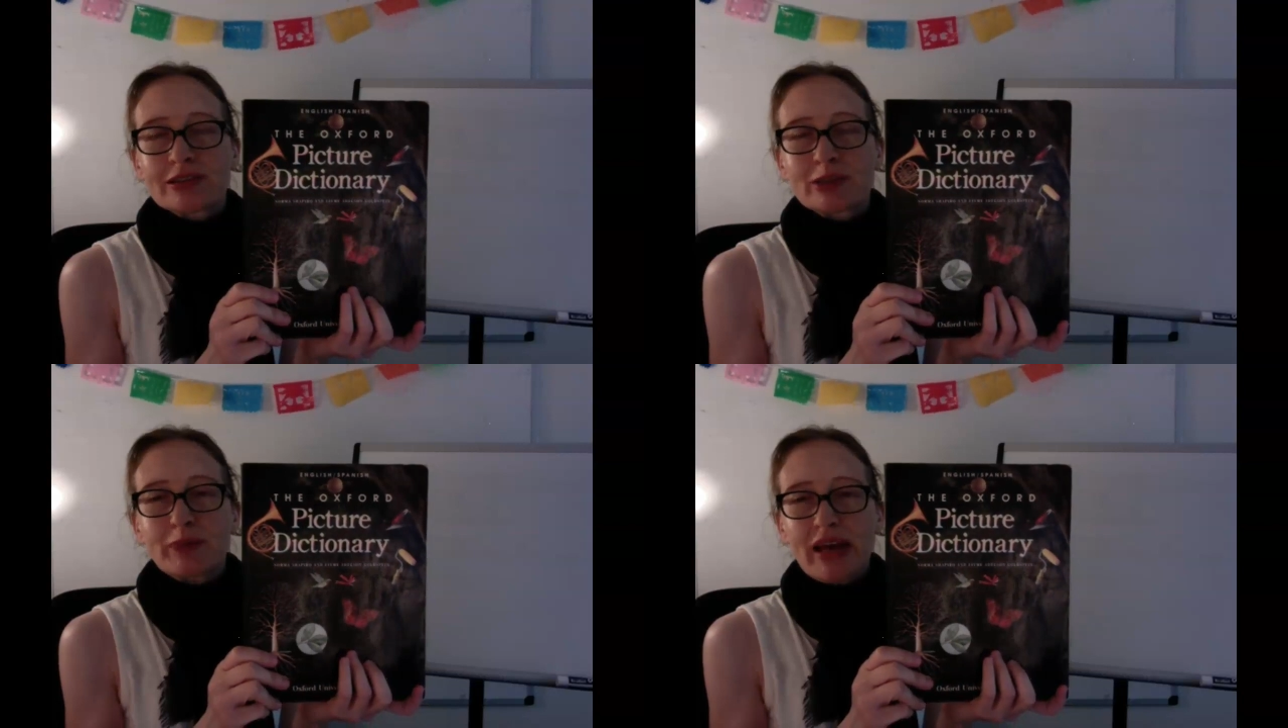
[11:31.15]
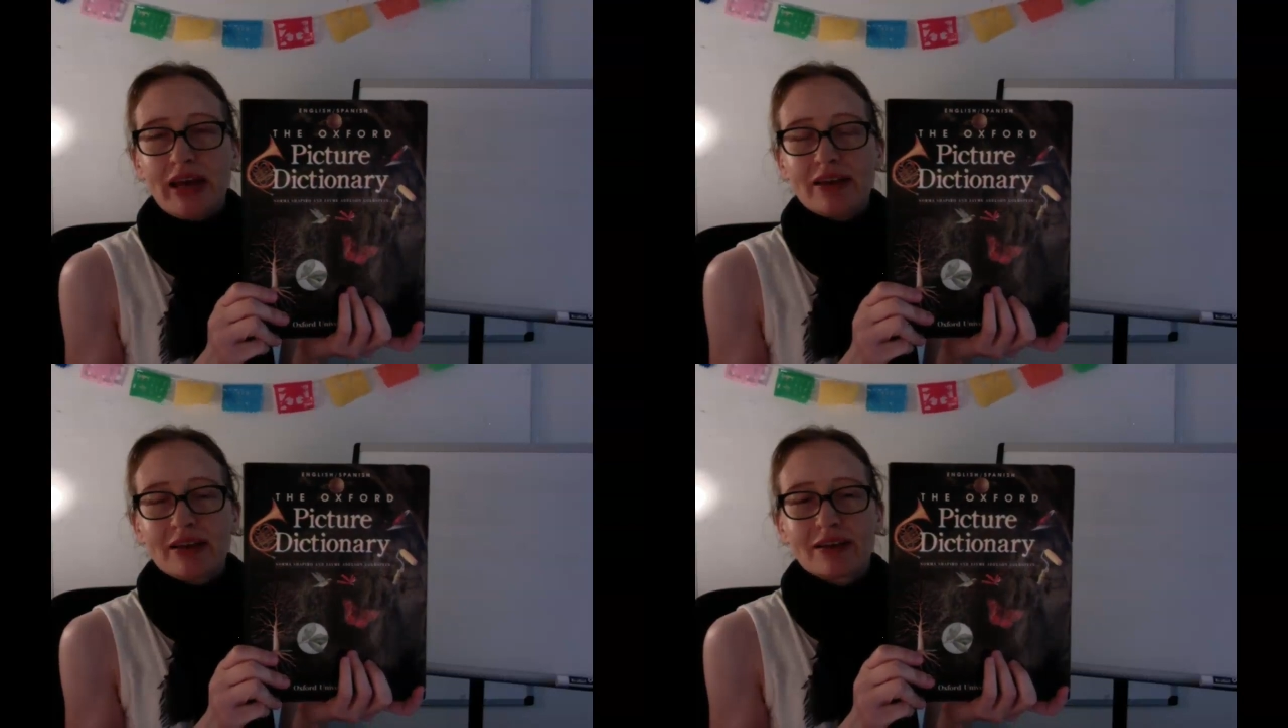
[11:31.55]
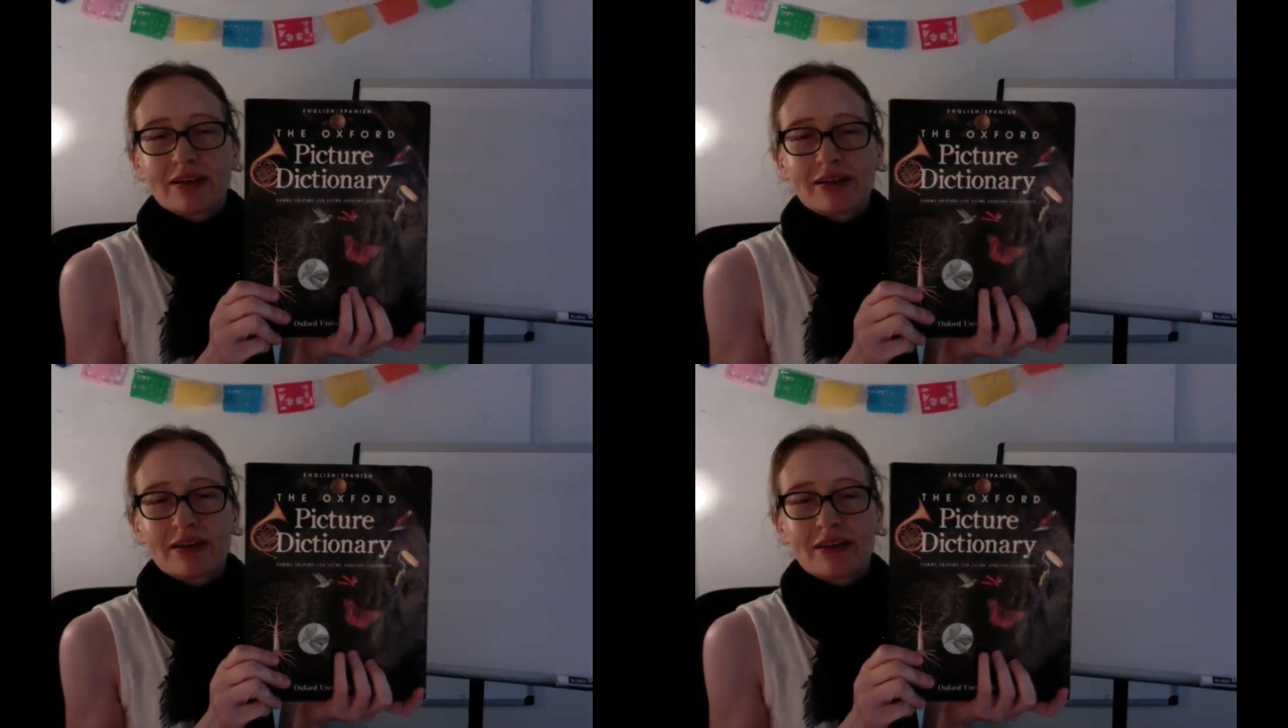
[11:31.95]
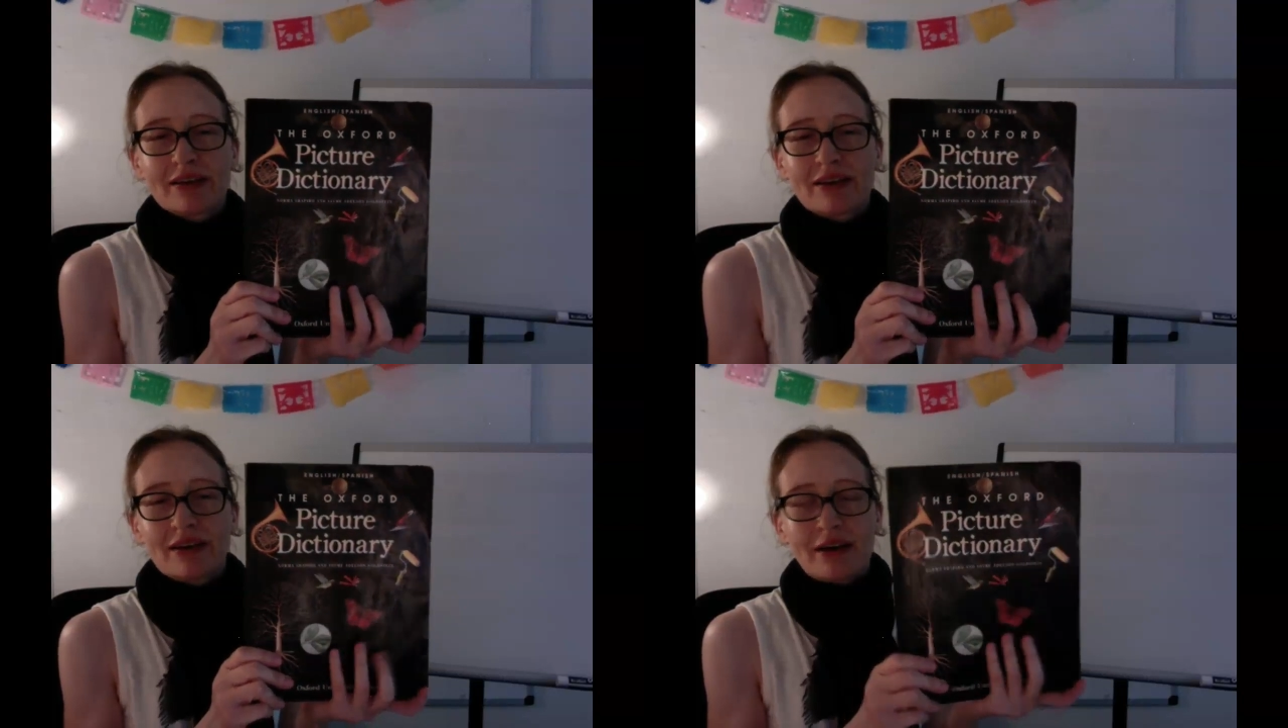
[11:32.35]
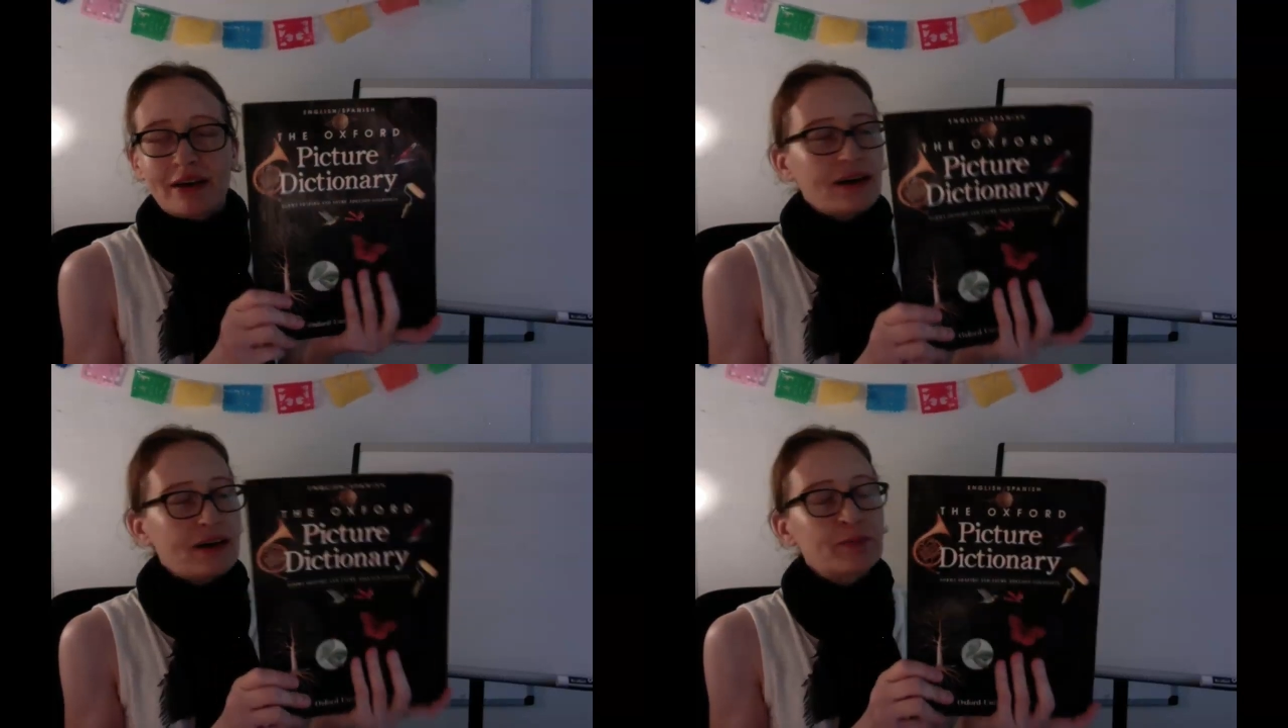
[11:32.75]
Spain,
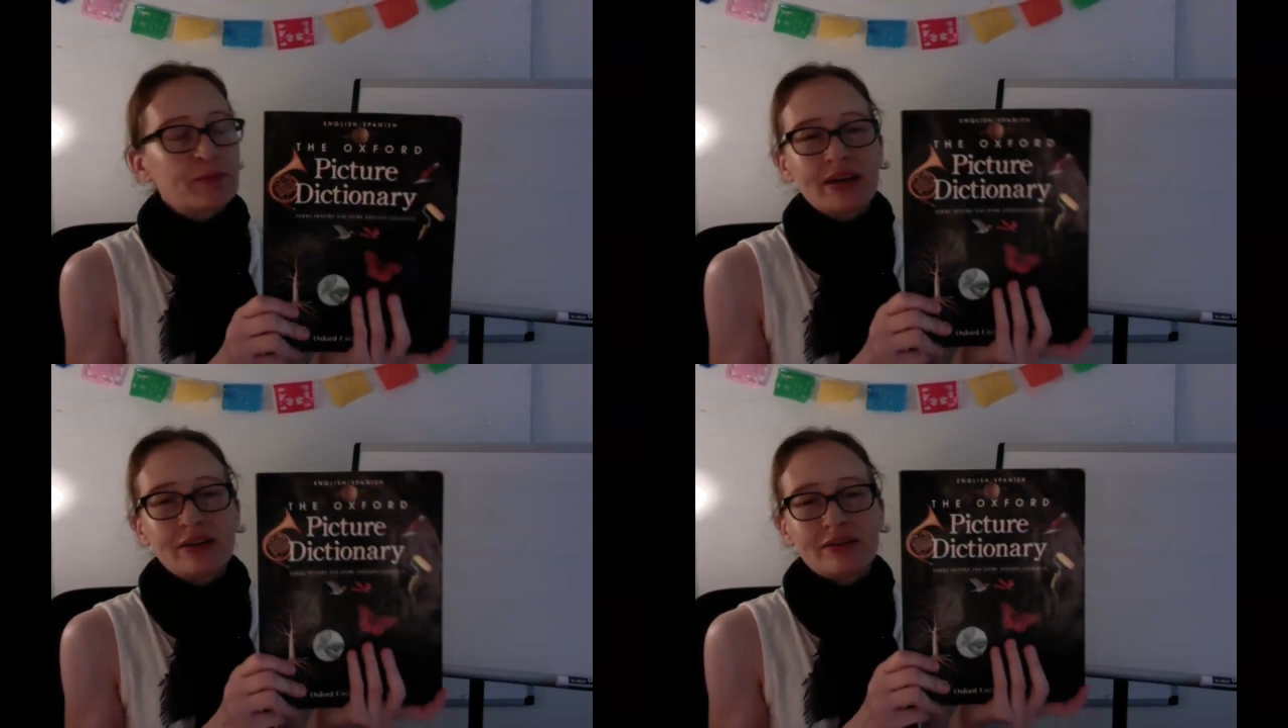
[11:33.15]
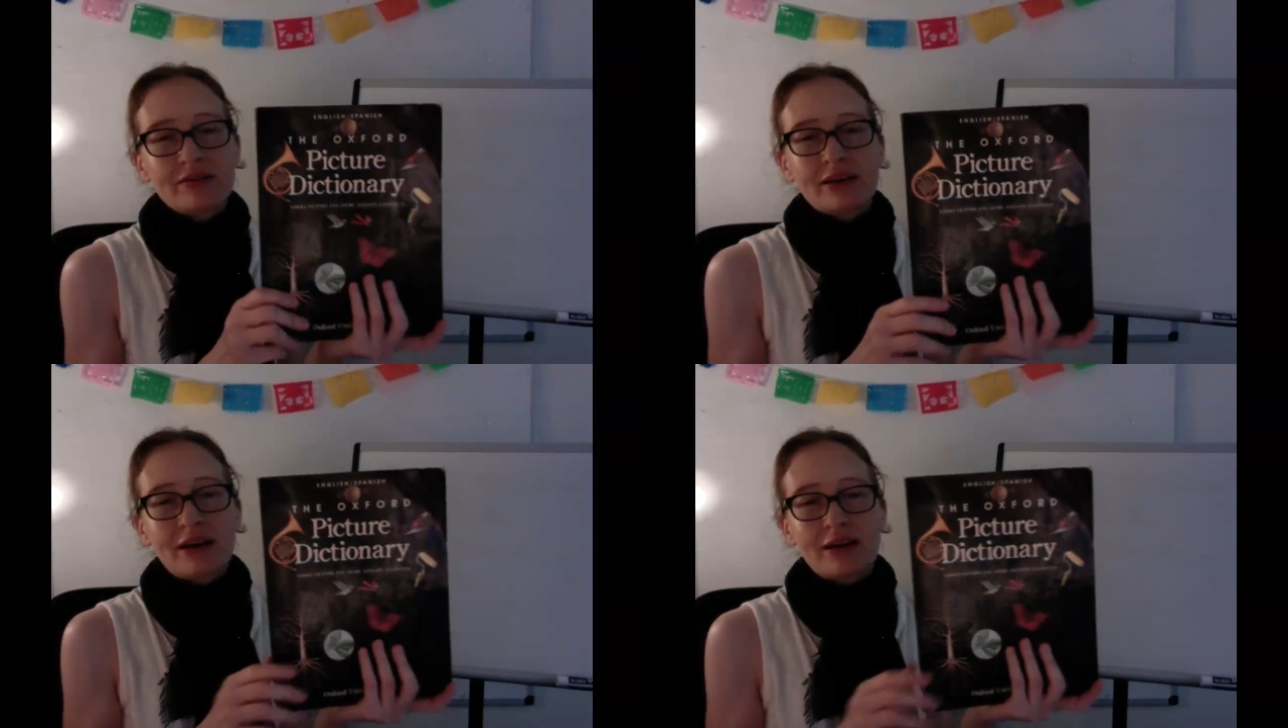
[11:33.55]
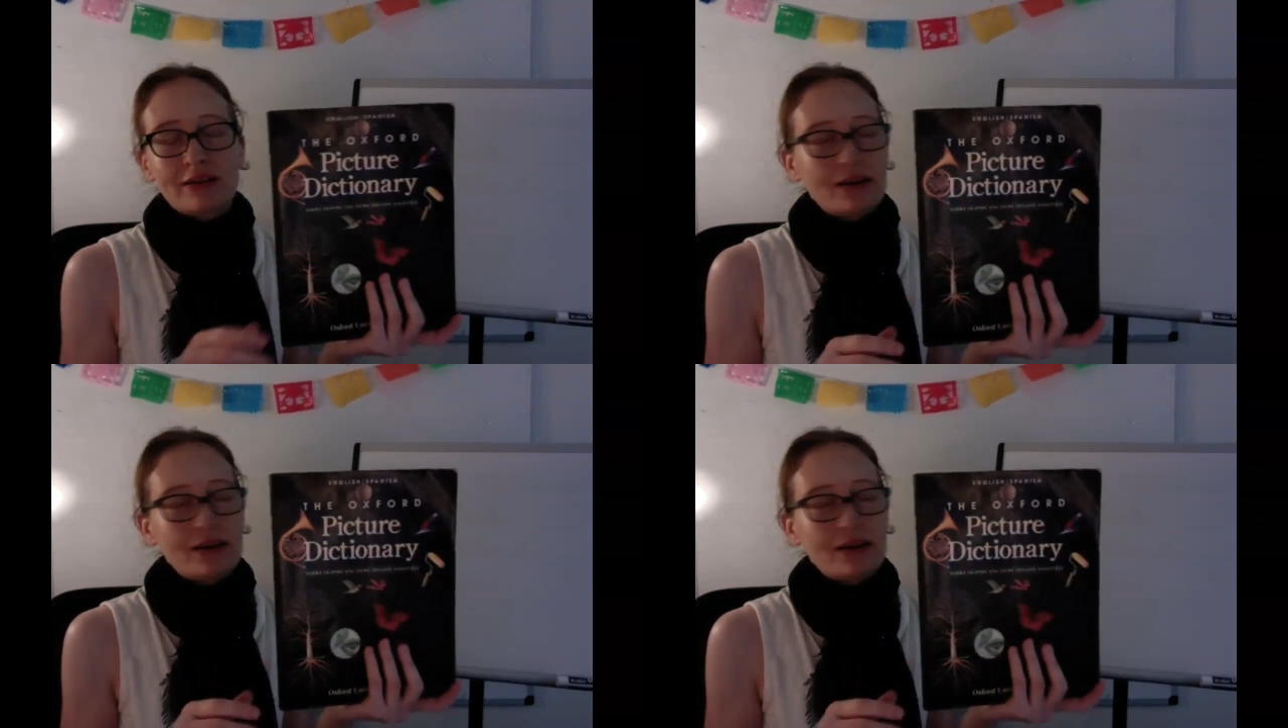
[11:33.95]
it might not